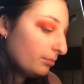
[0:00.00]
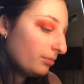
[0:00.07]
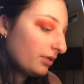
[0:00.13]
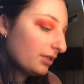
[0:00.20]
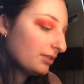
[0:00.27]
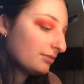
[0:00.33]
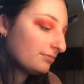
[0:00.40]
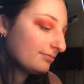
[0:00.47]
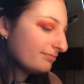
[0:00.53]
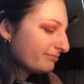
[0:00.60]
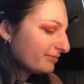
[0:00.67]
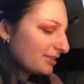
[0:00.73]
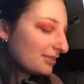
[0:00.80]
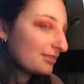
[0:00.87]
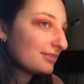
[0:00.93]
but
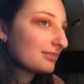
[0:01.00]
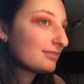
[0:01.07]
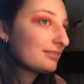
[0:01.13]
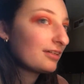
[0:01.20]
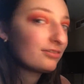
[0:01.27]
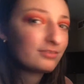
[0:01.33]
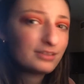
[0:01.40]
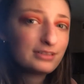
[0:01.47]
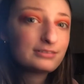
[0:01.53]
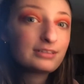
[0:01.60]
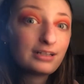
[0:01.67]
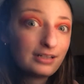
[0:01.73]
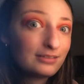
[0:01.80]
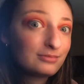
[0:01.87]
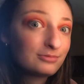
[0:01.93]
this is definitely
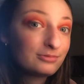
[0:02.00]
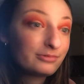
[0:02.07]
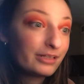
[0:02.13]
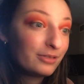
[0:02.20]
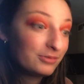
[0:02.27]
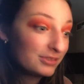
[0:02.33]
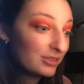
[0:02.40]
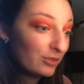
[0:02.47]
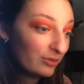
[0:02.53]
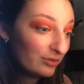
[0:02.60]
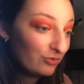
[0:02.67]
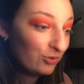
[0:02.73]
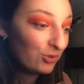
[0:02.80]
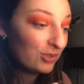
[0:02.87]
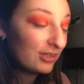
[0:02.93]
not what I was going
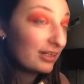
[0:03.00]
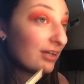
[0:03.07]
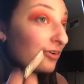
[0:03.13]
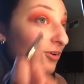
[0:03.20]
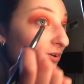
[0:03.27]
for at